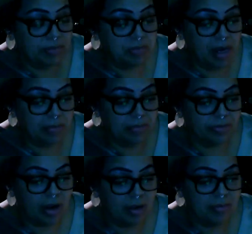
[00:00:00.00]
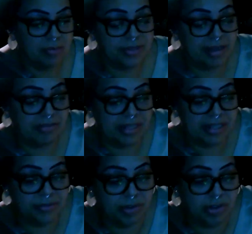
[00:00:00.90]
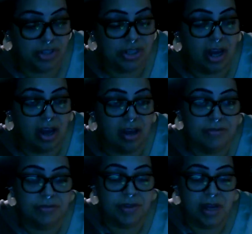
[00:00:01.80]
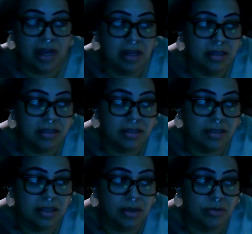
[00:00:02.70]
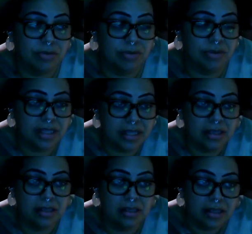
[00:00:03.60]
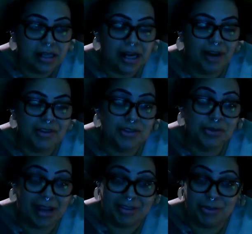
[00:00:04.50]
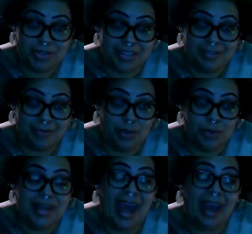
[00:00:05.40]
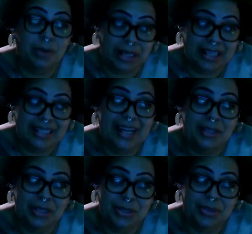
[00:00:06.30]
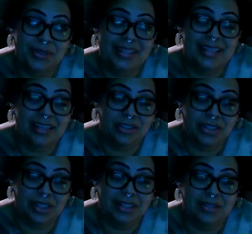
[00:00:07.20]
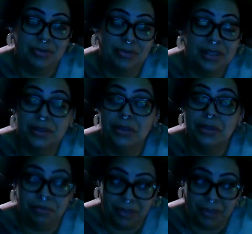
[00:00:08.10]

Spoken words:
prop from the 70s version of, the original Exorcist film. And when I tell you that shit is real,